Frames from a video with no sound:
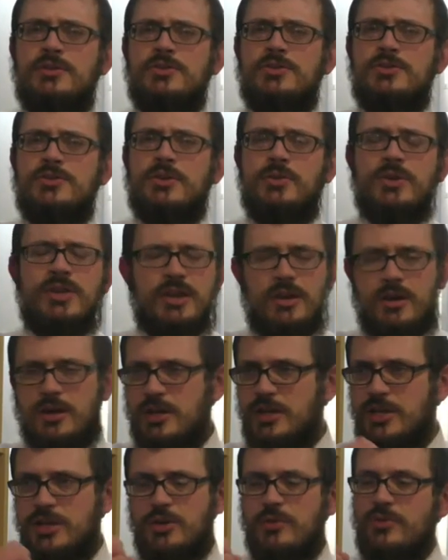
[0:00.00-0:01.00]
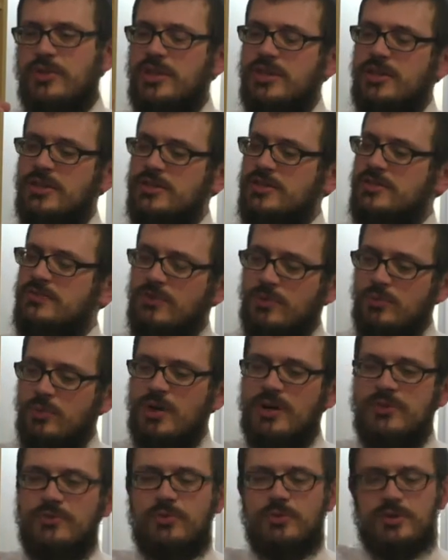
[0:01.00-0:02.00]
so here, just for
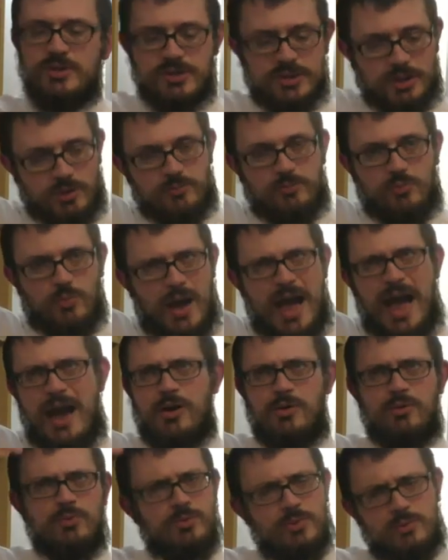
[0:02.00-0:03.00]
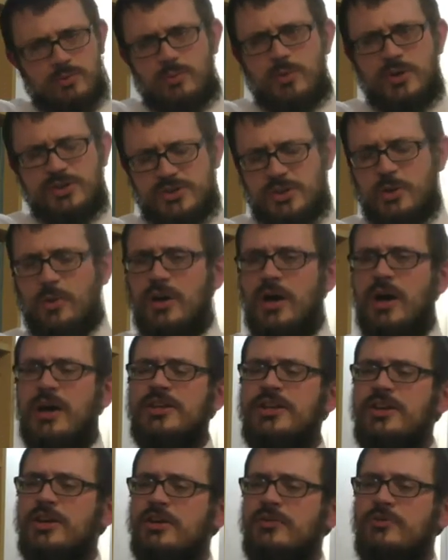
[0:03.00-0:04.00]
whatever, wow, what's going
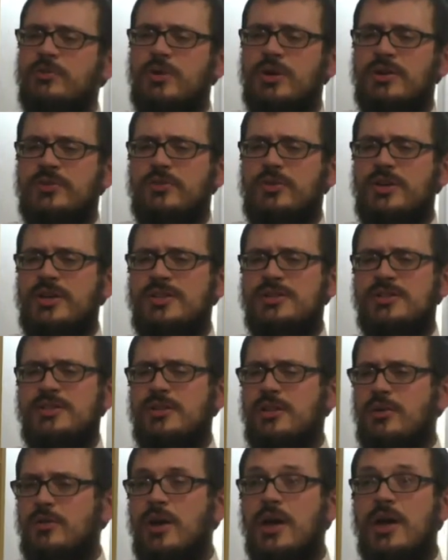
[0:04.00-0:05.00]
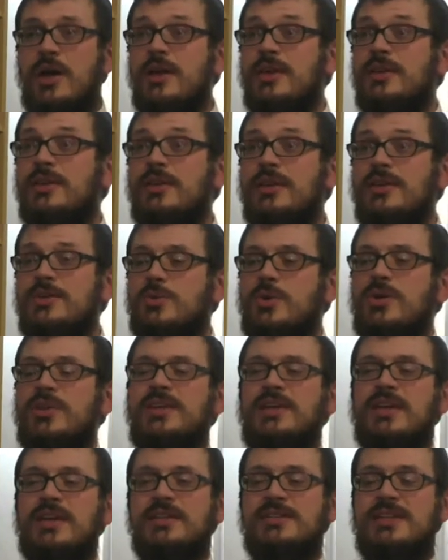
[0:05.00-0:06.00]
on here? For whatever reason,
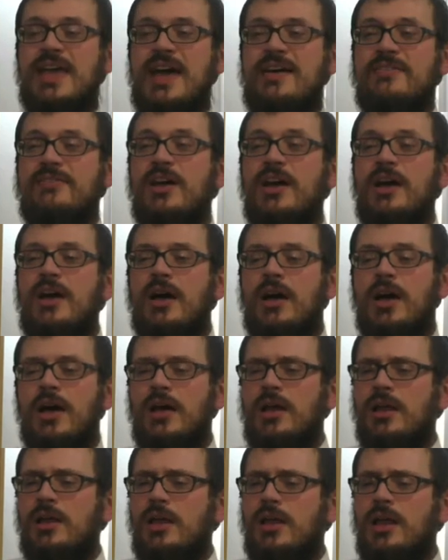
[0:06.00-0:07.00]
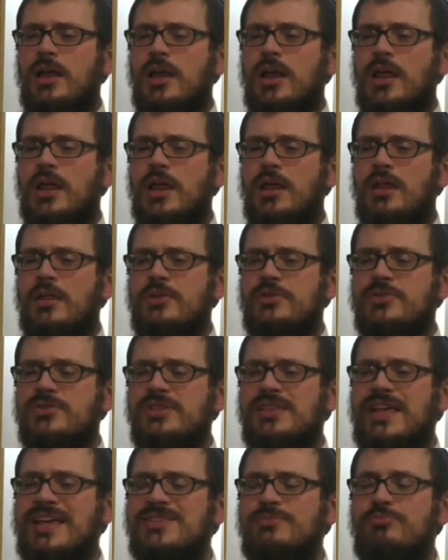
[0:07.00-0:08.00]
Israeli kids have,
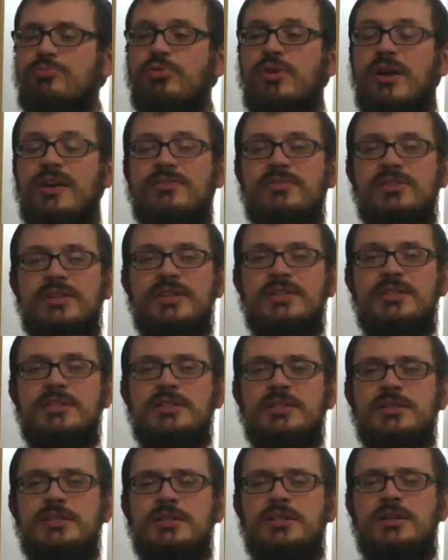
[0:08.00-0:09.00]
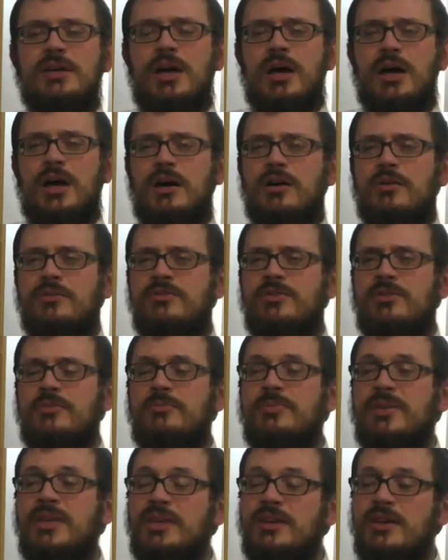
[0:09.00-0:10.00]
there's less prevalent of
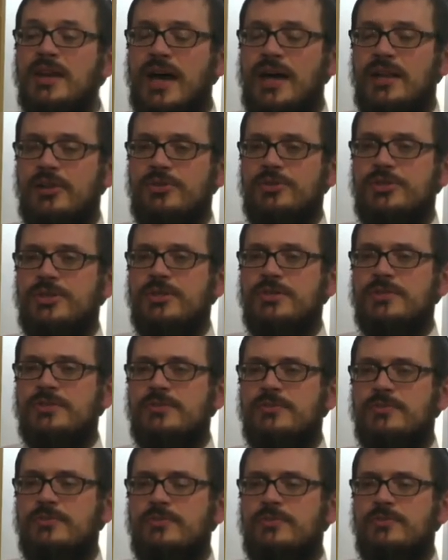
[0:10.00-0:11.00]
peanut allergies.